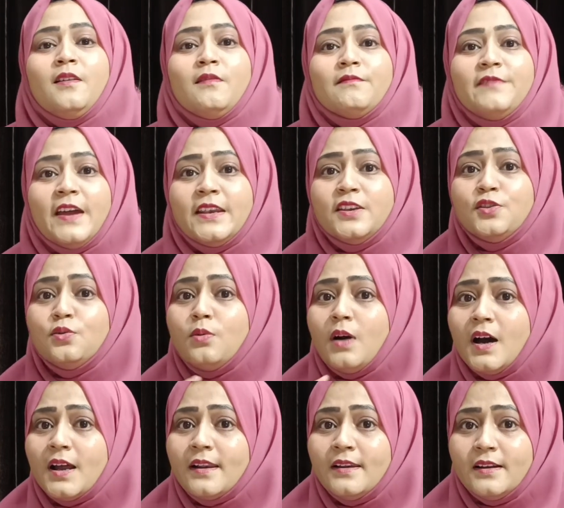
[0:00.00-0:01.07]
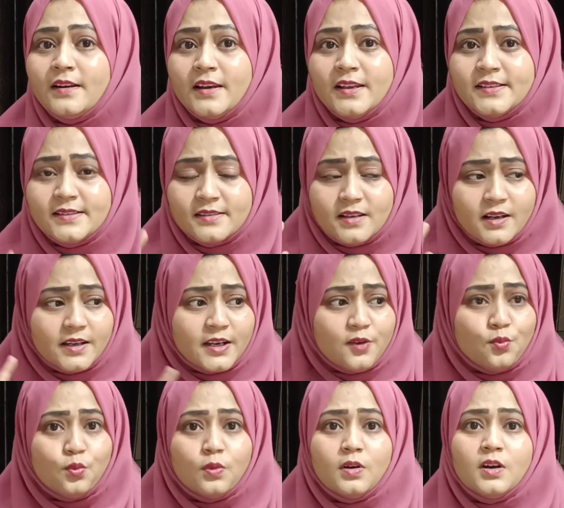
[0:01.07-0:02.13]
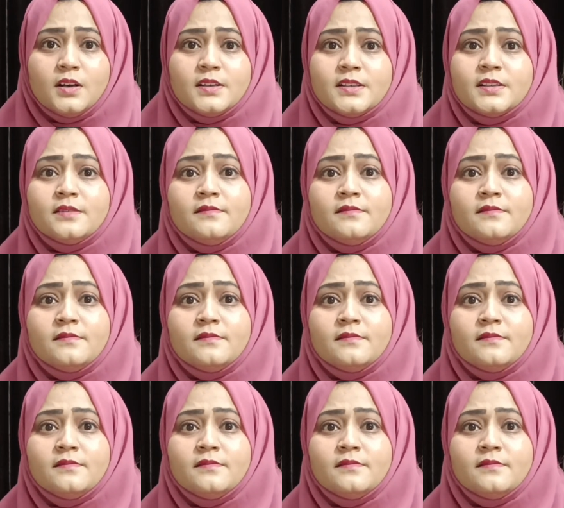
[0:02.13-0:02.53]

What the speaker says: When you are learning certain words,